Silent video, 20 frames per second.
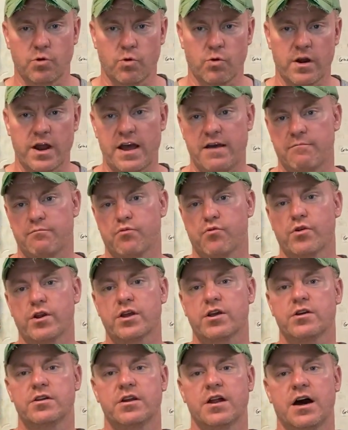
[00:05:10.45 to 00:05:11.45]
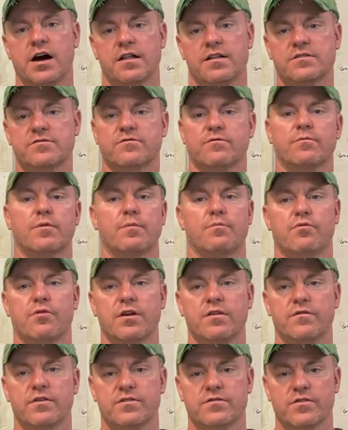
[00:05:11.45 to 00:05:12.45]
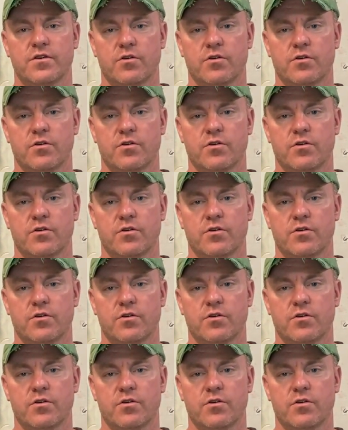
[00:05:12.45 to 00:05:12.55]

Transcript: or have pretty good knowledge from the previous